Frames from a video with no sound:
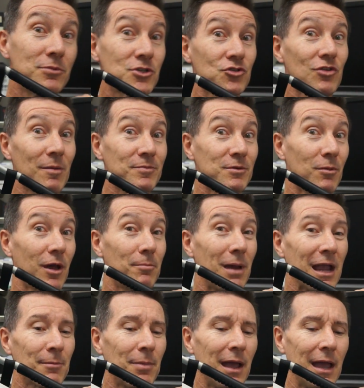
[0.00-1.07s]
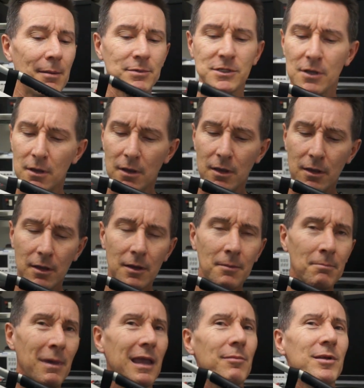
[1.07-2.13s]
strapped to my back, perhaps?
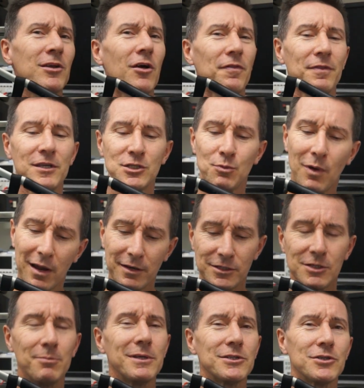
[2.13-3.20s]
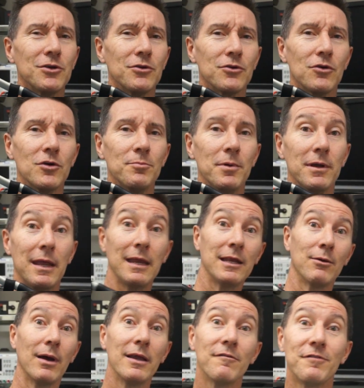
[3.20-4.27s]
Maybe not this one, it's a bit too good. But
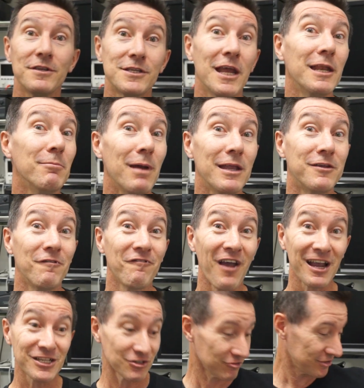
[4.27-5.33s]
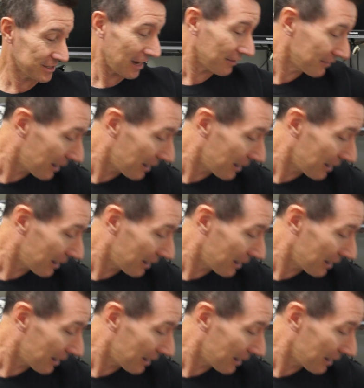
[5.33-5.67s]
anyway, if there's any manufacturers out